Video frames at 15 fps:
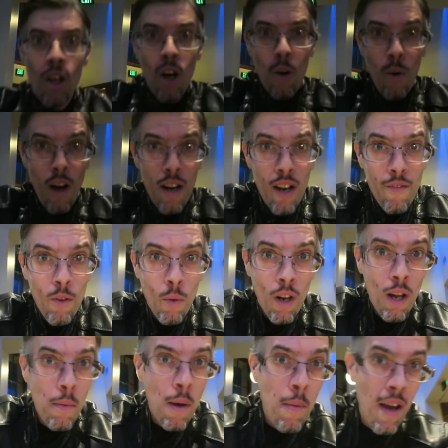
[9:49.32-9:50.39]
All right,
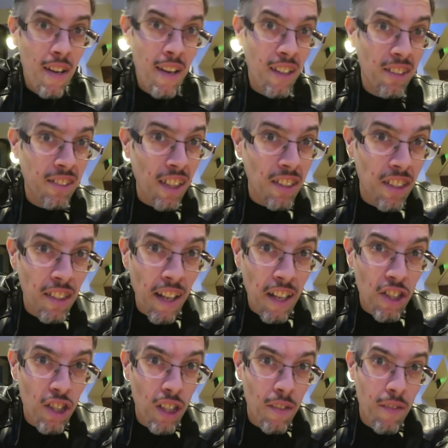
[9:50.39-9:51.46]
everyone. I'm at my next
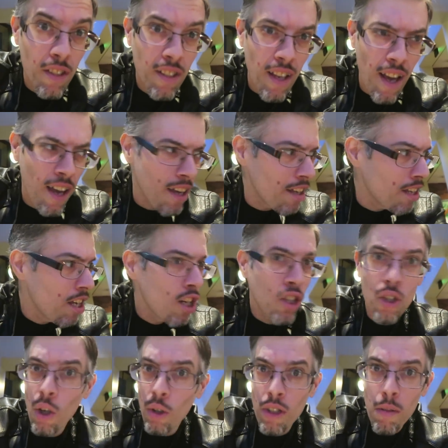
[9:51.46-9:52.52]
destination of the day.
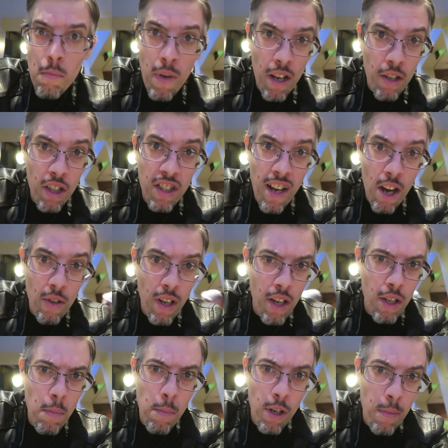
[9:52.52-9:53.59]
Golden Bearish out
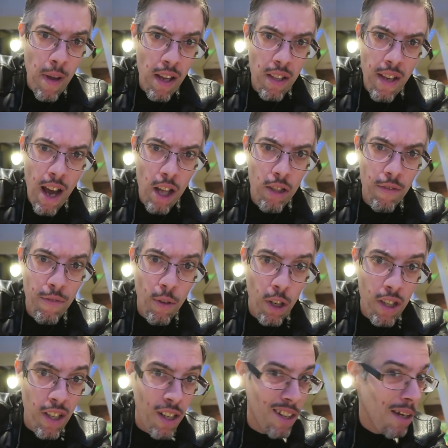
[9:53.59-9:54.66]
here in Burbank,
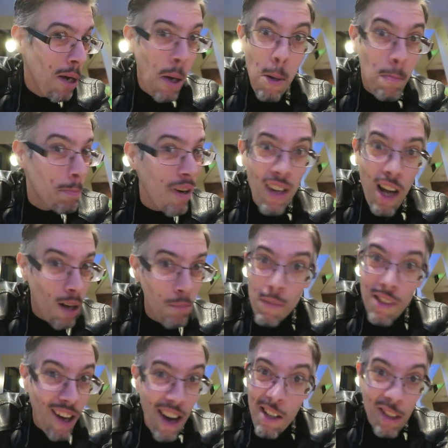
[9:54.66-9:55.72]
California. But
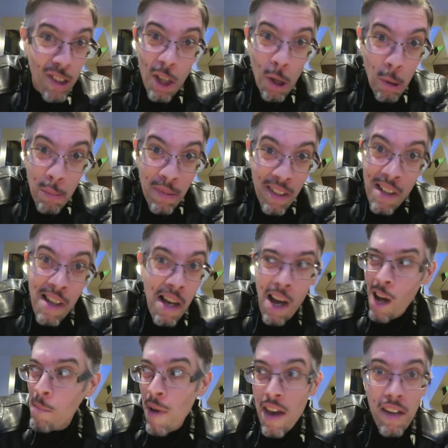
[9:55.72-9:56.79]
I'm not alone.
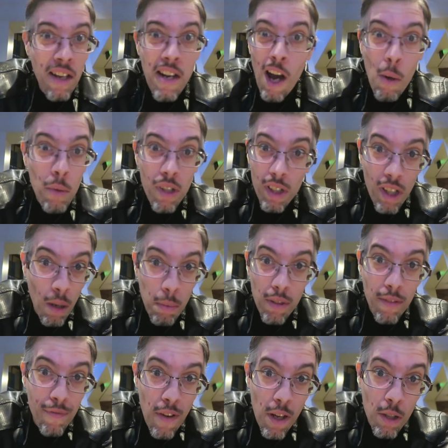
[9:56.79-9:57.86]
I'm hanging out with a couple
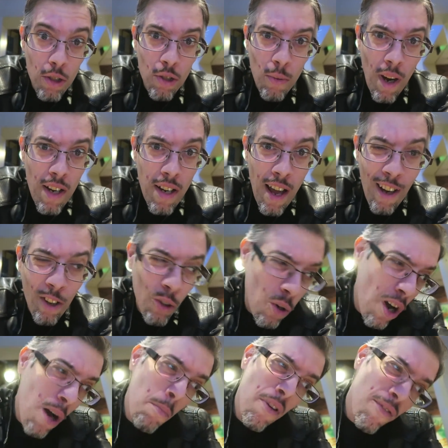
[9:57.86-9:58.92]
of fellas right now
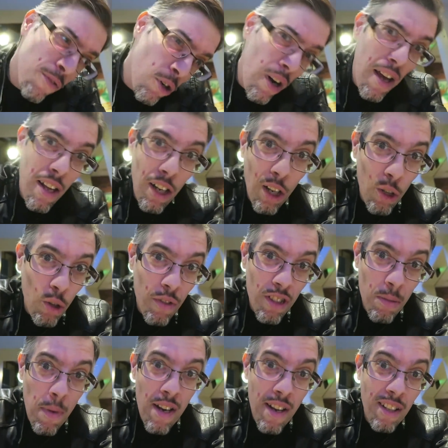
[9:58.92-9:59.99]
before I head on over
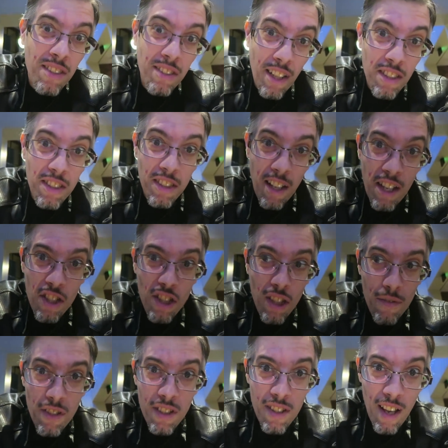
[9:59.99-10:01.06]
to my next destination of the